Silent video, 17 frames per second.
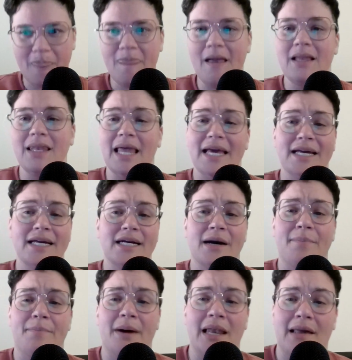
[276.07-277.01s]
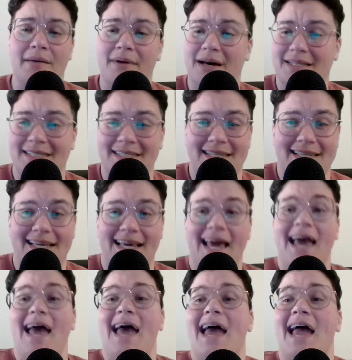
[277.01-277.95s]
Like Kapalabhati
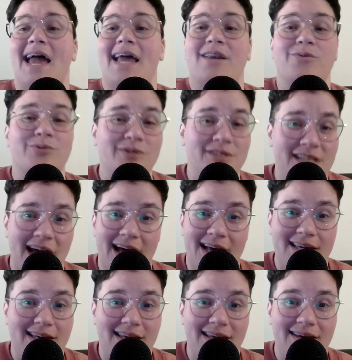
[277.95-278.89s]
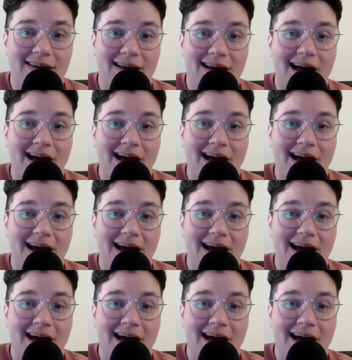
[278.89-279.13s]
and Ujjayi,